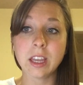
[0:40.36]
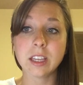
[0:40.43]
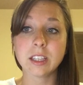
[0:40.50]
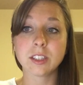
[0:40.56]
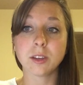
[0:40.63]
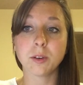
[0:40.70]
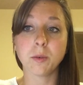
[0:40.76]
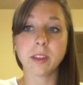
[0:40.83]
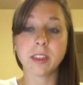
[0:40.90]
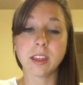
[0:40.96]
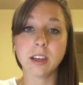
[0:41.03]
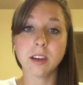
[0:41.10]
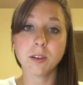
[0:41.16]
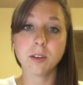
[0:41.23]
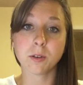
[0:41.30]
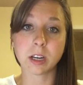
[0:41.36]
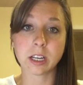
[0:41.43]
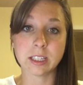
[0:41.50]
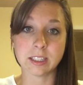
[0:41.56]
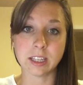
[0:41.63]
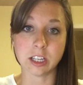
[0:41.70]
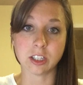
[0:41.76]
So within an
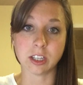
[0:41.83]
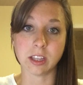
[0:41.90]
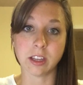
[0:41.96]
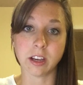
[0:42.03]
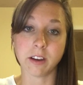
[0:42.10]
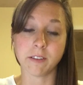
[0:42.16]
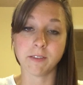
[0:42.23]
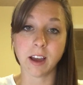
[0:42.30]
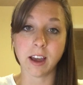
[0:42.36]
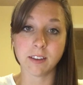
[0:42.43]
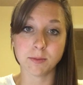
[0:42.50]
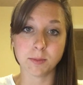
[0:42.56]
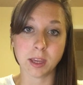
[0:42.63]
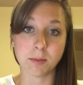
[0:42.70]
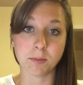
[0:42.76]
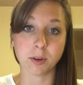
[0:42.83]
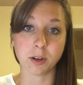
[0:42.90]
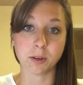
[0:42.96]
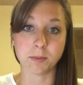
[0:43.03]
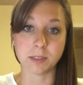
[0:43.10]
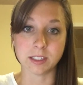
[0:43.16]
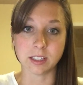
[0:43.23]
organization, there are 5 main
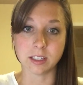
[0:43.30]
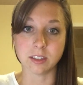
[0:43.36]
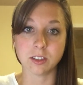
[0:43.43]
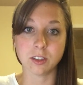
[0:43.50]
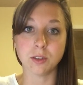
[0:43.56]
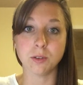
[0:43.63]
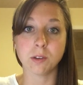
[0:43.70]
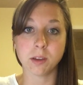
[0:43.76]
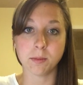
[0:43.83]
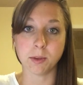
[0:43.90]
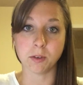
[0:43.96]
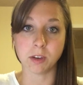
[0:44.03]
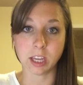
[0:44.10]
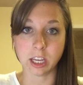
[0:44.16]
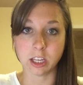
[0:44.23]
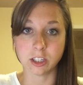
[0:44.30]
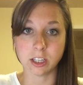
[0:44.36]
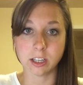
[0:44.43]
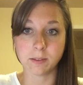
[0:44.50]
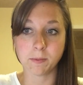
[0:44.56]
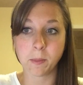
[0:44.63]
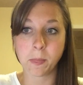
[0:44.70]
purposes to
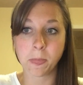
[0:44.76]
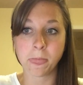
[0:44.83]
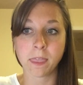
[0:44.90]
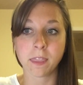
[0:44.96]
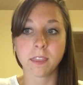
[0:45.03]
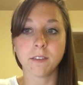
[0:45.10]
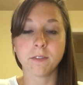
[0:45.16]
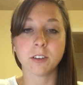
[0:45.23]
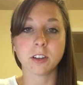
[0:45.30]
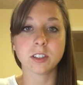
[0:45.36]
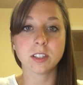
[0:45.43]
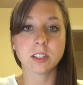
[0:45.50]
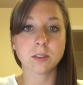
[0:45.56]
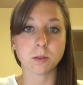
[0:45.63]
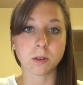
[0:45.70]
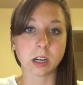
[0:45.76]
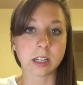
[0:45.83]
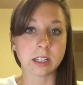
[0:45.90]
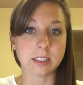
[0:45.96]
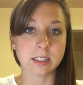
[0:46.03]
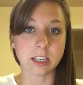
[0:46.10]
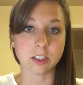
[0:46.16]
communication. The first is
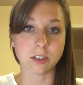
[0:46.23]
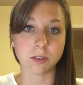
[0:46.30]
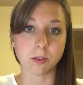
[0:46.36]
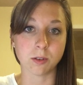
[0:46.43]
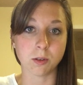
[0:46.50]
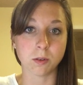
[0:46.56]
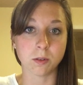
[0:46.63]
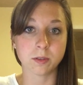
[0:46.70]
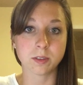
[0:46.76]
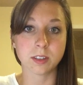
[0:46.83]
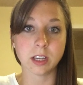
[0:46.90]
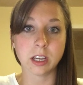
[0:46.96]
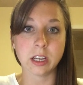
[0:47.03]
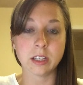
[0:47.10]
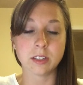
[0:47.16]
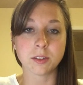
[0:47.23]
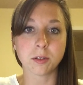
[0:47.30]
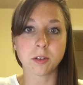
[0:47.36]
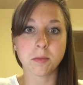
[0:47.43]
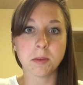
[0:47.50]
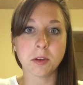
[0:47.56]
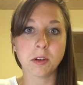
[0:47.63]
organizational goals. So
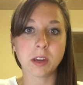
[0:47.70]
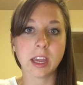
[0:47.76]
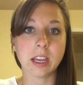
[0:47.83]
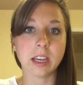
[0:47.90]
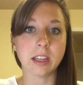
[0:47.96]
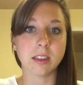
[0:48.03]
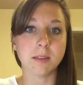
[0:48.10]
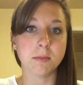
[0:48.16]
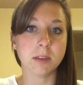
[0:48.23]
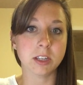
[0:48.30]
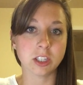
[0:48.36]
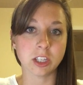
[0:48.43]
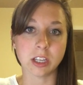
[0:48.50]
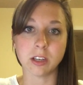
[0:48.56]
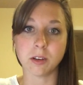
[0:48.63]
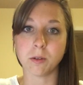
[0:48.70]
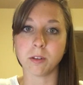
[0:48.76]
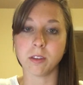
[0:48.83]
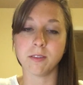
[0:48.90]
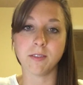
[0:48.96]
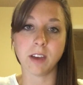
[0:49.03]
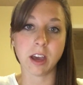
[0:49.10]
communicating the mission or
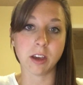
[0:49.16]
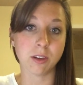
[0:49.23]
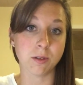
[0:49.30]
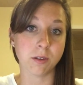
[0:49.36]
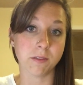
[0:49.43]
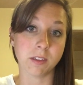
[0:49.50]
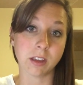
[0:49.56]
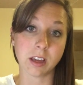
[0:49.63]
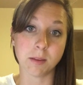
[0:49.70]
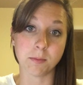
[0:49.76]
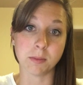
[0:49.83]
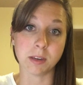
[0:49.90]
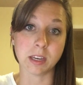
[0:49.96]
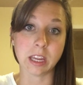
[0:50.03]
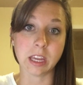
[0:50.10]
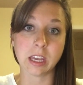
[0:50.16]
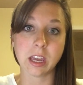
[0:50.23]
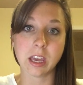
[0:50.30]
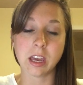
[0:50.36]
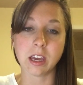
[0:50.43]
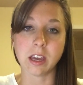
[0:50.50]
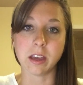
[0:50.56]
the value of the company,
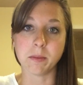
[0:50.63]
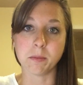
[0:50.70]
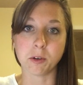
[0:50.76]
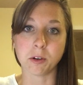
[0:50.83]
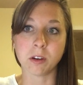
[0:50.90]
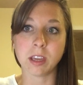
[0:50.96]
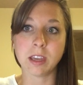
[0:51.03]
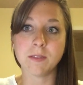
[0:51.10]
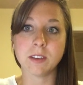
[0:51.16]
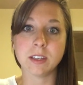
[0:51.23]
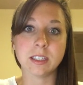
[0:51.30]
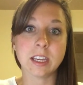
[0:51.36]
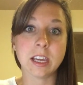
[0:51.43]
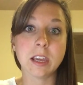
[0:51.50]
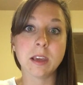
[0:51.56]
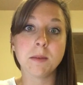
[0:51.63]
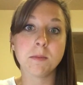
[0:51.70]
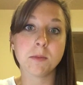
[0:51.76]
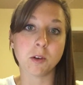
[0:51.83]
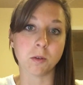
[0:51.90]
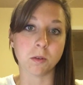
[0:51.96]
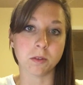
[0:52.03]
or even
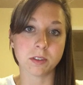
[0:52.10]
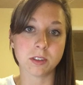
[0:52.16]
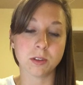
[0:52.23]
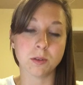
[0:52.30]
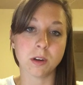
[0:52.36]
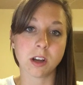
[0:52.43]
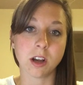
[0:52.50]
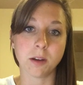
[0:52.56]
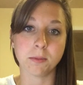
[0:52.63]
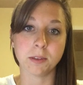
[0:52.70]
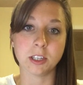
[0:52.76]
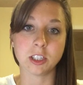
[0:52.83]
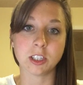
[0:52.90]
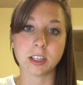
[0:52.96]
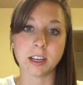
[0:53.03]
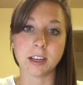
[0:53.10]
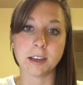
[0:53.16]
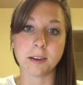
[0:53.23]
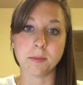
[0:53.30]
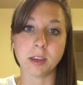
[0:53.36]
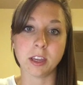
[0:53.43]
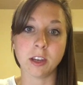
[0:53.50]
team goals to accomplish
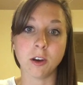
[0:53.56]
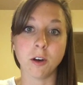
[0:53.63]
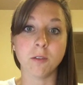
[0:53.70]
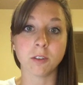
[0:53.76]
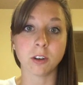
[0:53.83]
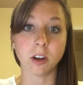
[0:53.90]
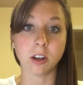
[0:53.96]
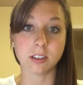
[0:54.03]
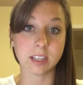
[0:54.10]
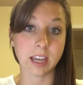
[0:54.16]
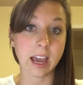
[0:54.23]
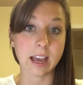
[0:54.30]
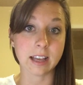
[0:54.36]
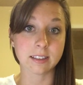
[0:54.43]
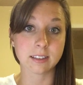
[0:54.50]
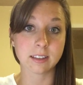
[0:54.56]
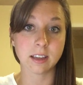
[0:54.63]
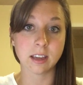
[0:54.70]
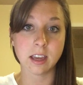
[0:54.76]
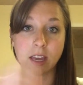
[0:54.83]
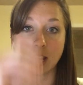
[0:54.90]
an overall task.